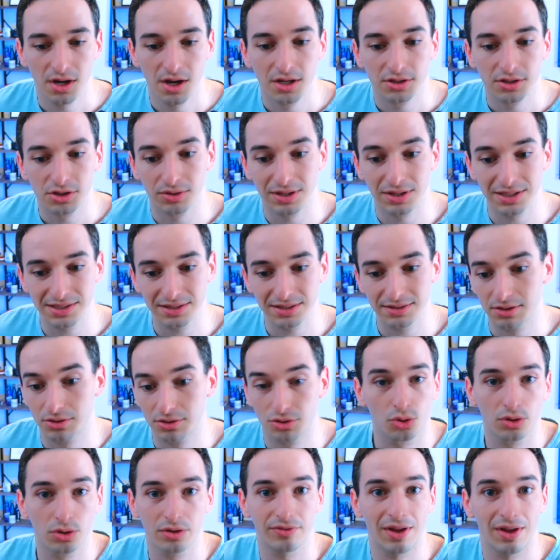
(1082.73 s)
So this is
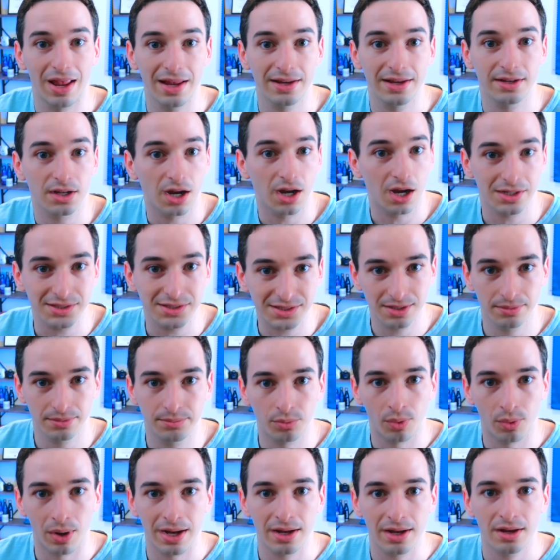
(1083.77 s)
sort of a
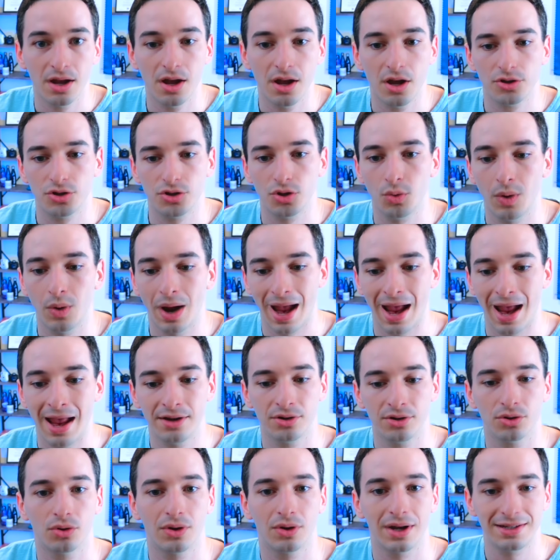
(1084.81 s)
custom way to
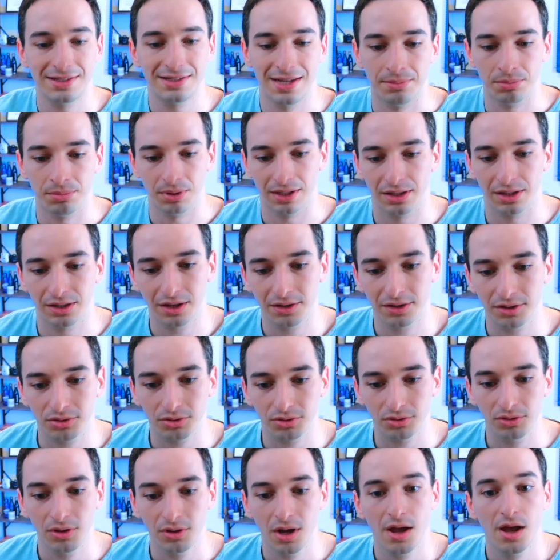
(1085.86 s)
handle a template
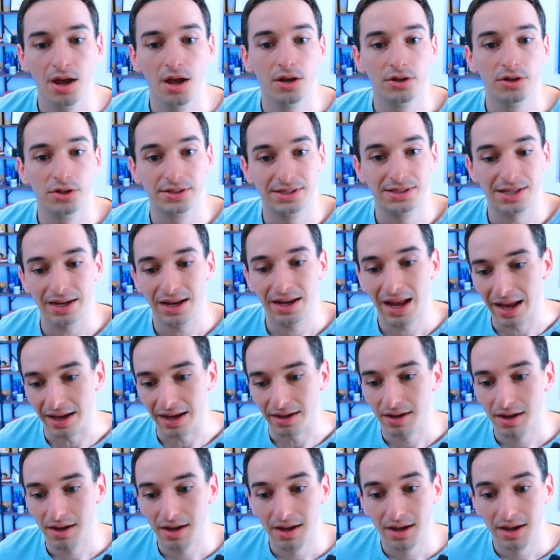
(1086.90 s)
literal to say,
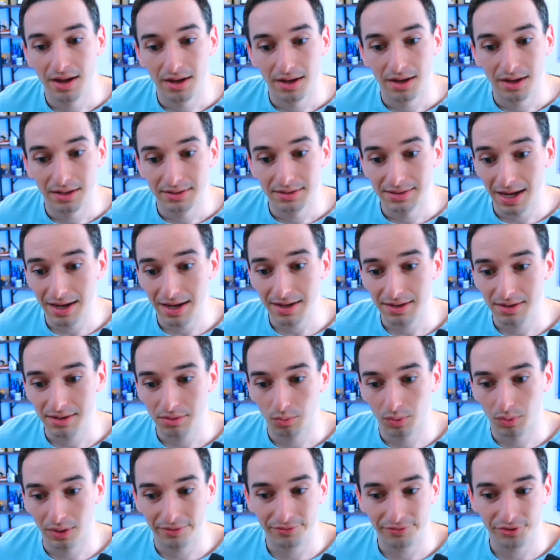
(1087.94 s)
hey, take
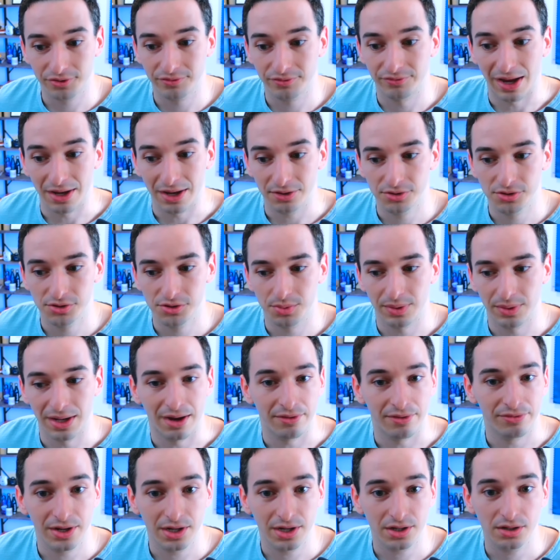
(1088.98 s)
whatever values we
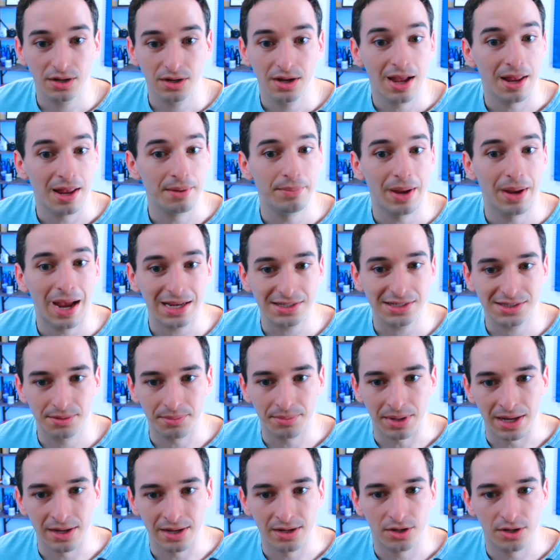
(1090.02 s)
have here and pass them
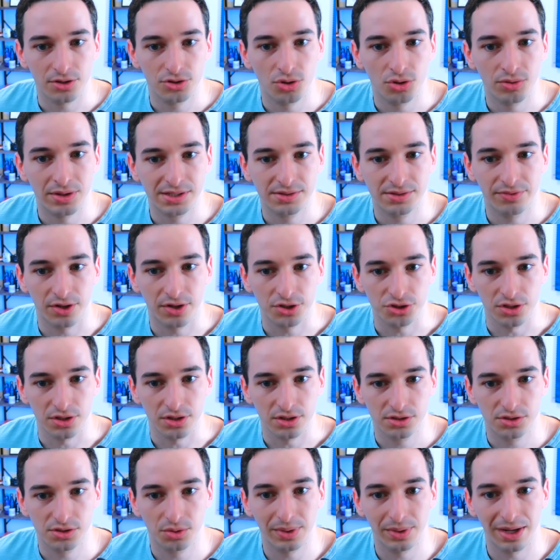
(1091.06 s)
in to this function.
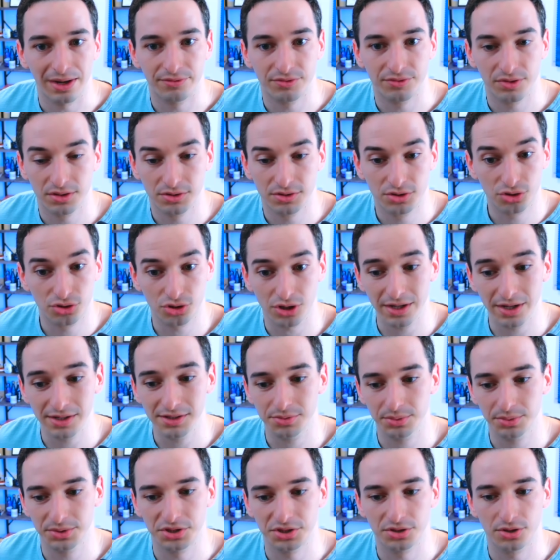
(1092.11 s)
So we have
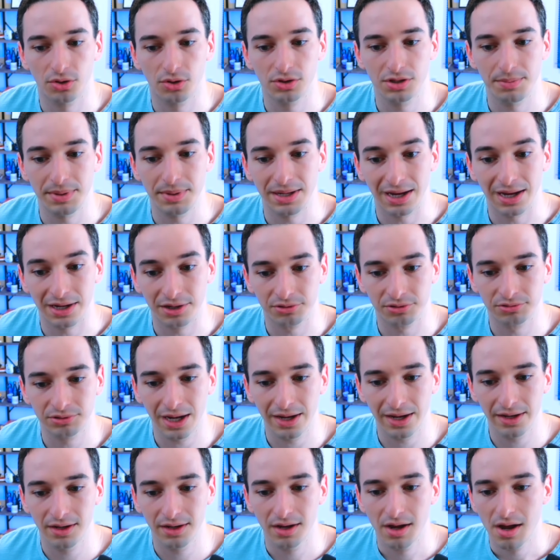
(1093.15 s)
strings, which is going to be an
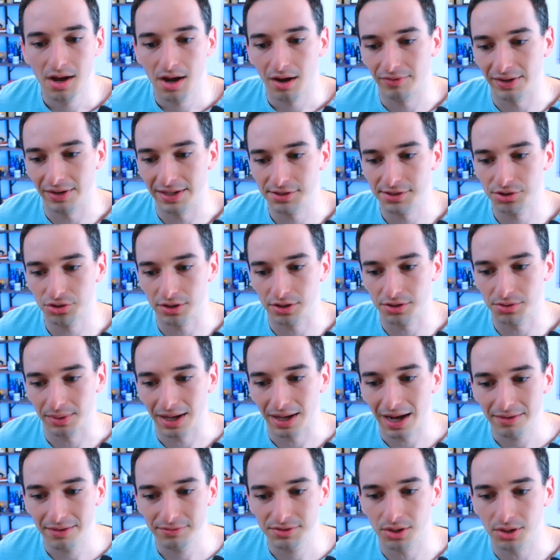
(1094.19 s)
array of any strings we
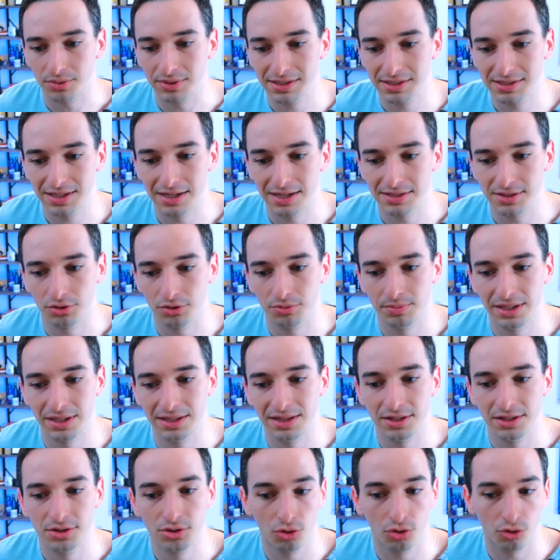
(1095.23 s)
have. So in this case, it would be
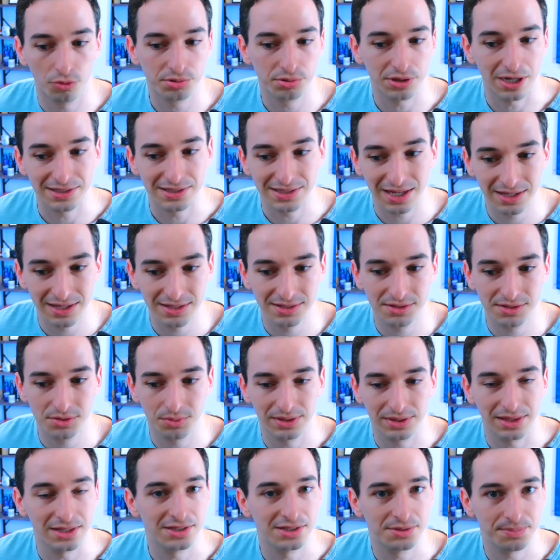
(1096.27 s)
the total price is
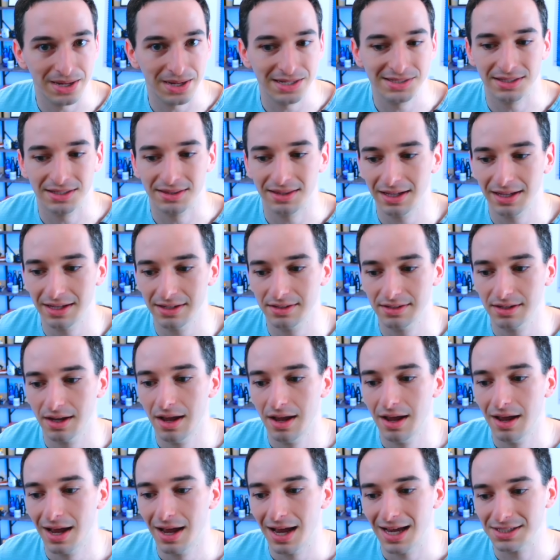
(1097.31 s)
with the space at the end,
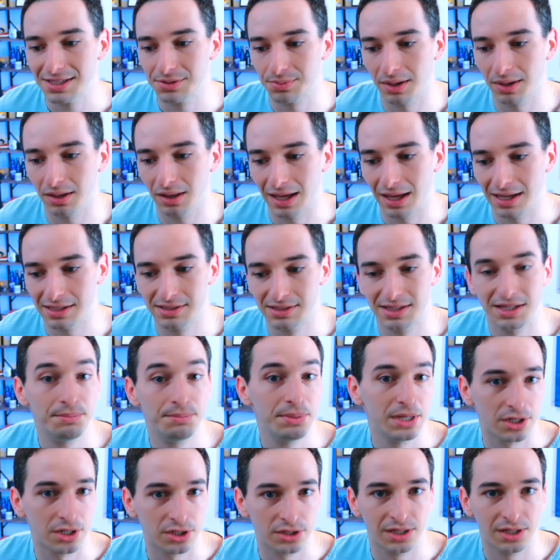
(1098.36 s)
as well as the
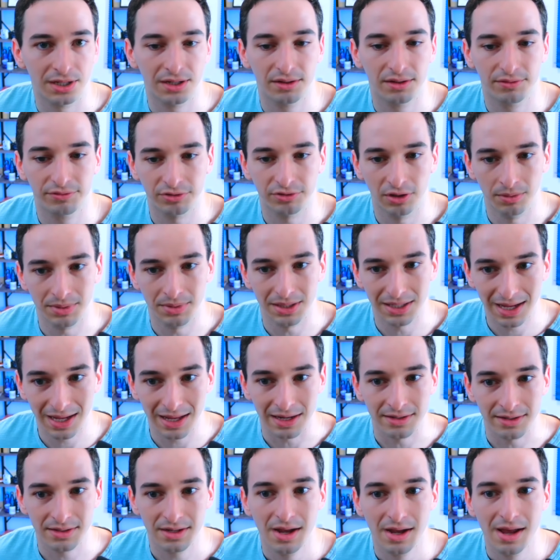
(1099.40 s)
period from the
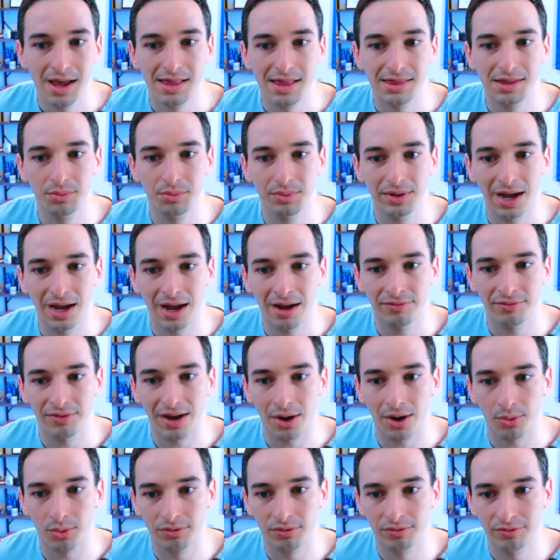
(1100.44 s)
end. And then we have
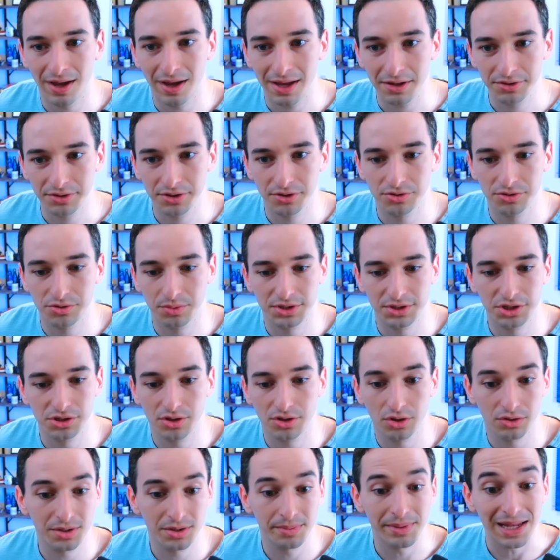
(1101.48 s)
our values, which is
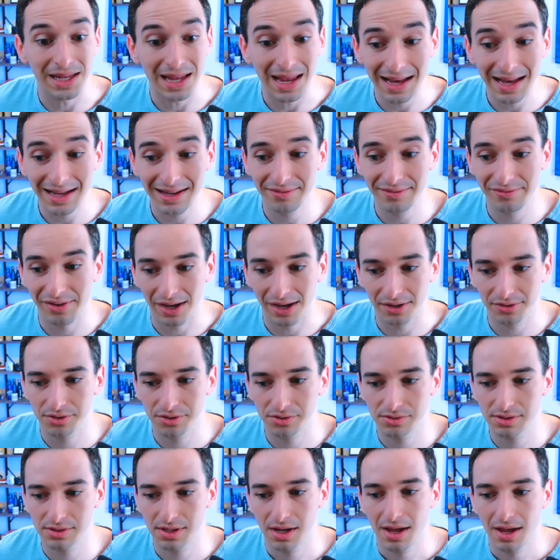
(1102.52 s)
going to be any
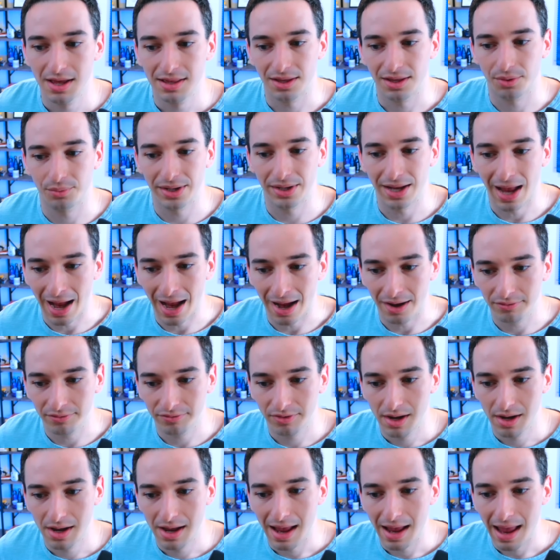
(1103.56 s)
values that we have
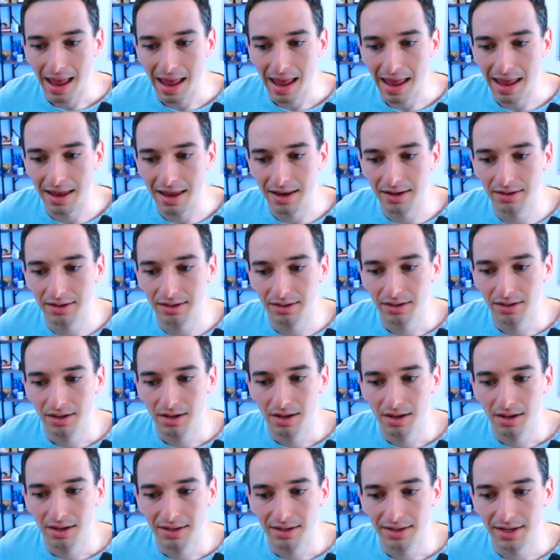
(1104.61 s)
in
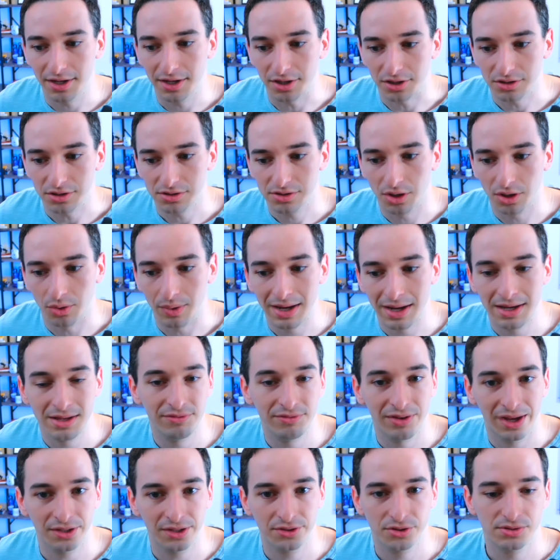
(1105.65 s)
here. So any
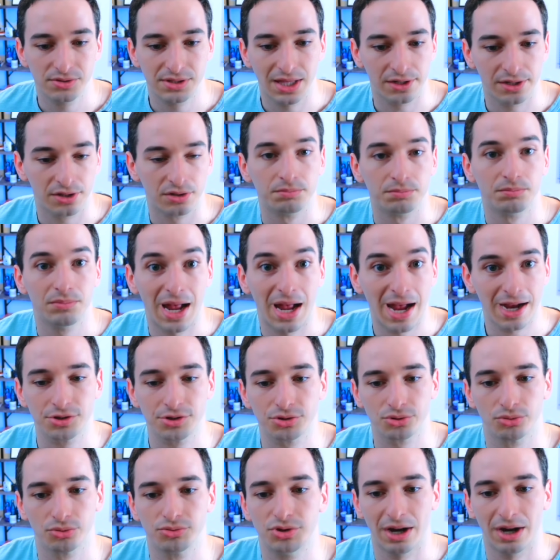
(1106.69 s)
values that are
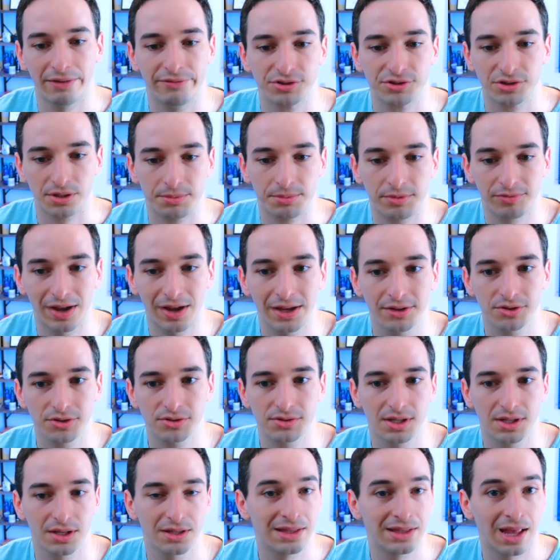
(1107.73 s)
actual JavaScript
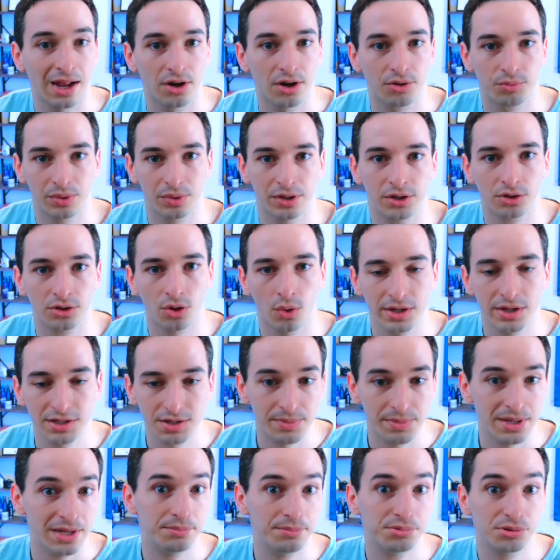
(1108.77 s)
values that we are going to
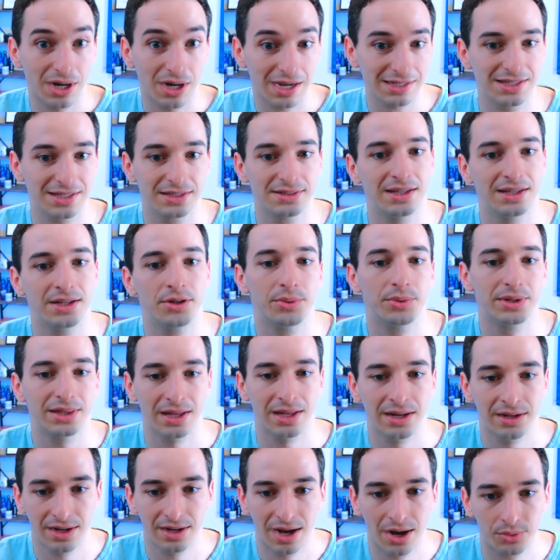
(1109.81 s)
be processing
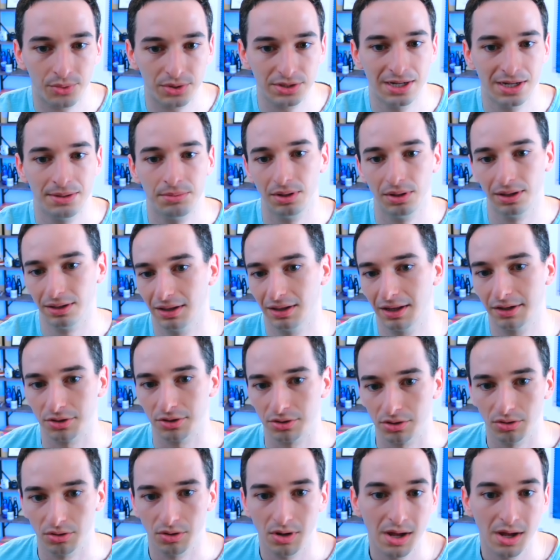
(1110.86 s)
within our template
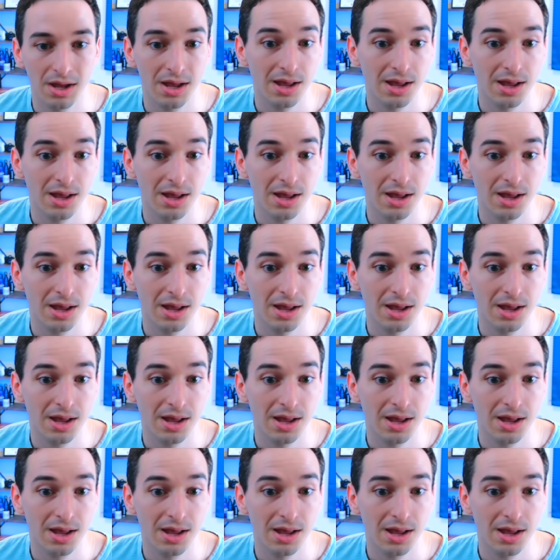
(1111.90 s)
literal.